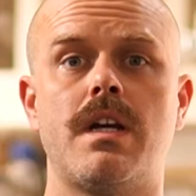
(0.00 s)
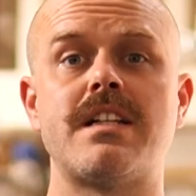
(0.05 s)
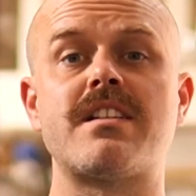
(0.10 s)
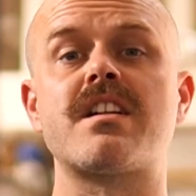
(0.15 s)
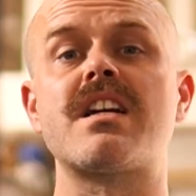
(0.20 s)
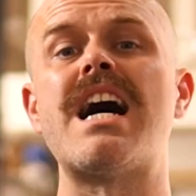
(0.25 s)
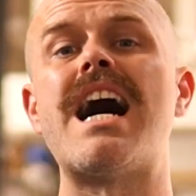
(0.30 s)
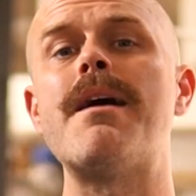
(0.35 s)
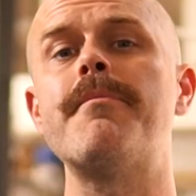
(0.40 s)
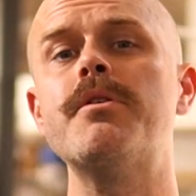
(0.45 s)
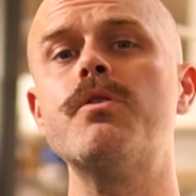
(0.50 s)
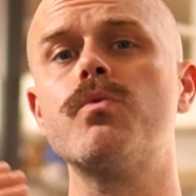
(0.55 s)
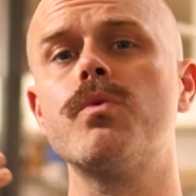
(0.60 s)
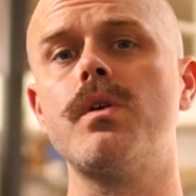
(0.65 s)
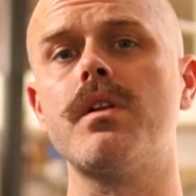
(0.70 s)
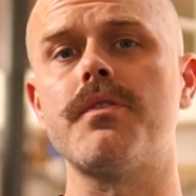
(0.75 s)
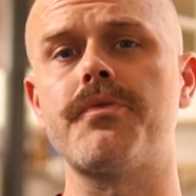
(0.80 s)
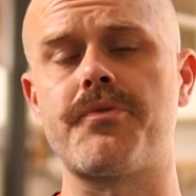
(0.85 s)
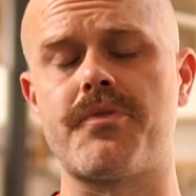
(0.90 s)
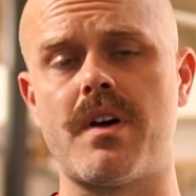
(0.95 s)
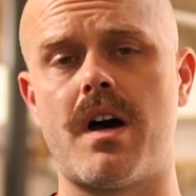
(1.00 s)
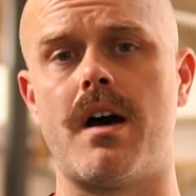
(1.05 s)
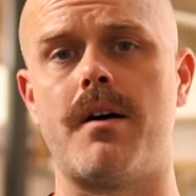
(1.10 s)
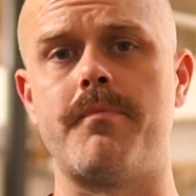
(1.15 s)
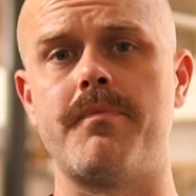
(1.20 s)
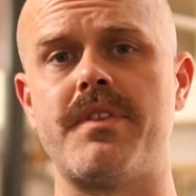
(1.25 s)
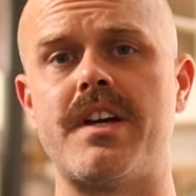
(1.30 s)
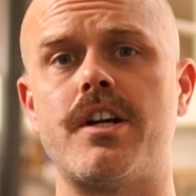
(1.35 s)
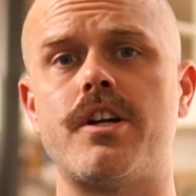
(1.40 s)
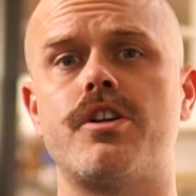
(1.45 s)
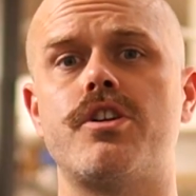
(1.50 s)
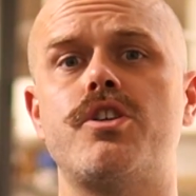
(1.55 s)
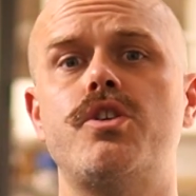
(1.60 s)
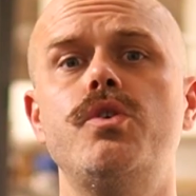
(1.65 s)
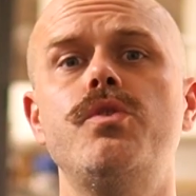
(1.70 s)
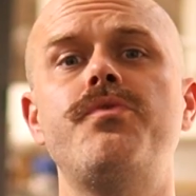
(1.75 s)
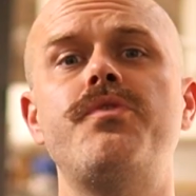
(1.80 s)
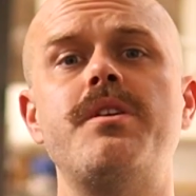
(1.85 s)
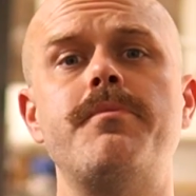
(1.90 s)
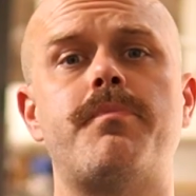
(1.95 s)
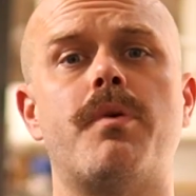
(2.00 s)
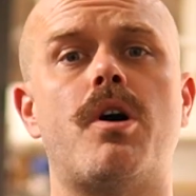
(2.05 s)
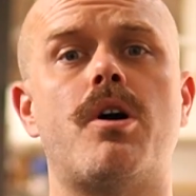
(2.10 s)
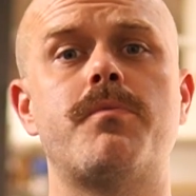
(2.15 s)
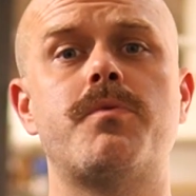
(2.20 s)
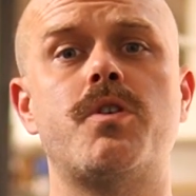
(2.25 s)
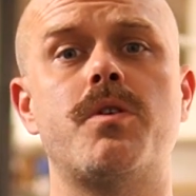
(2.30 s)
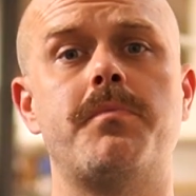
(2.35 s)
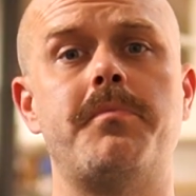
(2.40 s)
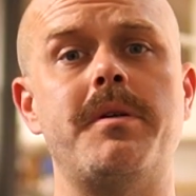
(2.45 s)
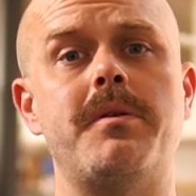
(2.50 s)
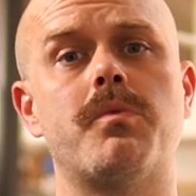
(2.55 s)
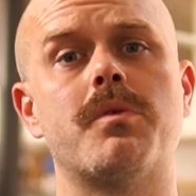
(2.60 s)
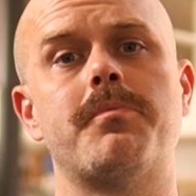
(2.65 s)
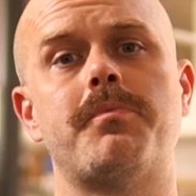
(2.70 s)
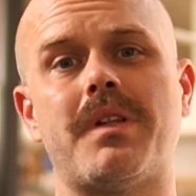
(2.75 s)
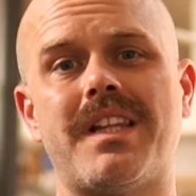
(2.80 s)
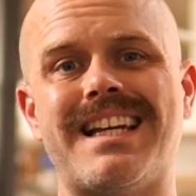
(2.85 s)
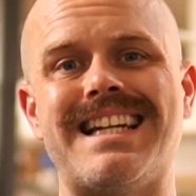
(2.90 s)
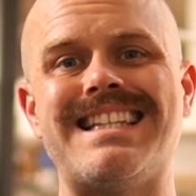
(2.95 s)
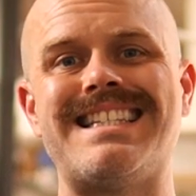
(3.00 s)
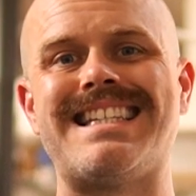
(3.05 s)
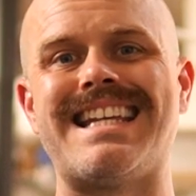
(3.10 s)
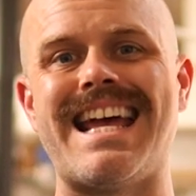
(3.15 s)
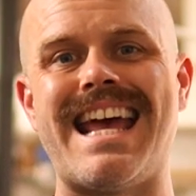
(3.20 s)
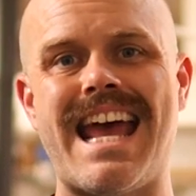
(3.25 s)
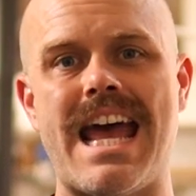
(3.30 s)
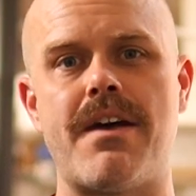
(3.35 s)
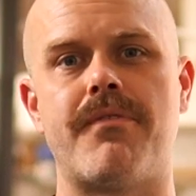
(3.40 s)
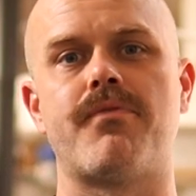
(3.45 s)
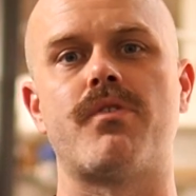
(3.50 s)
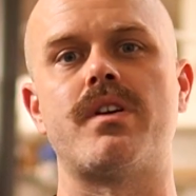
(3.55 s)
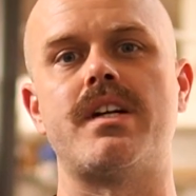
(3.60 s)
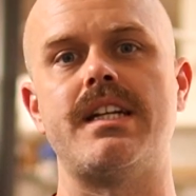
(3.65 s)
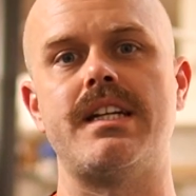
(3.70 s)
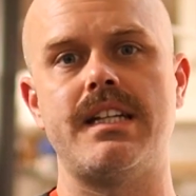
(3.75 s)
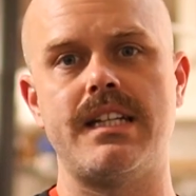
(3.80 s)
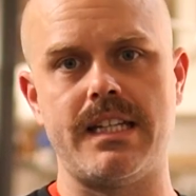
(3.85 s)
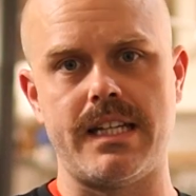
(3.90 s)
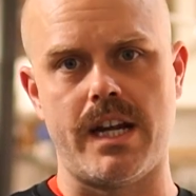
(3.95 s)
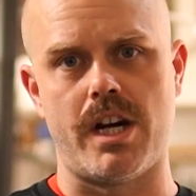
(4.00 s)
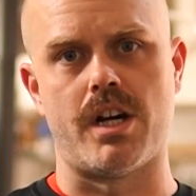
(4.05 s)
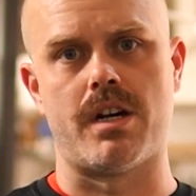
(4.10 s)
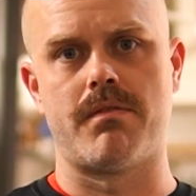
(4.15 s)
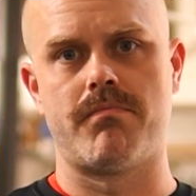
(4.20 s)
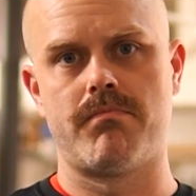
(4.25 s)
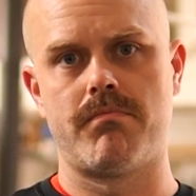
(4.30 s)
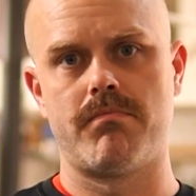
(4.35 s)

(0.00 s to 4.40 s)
It's a common rule of thumb that your UV bulb should be replaced every year.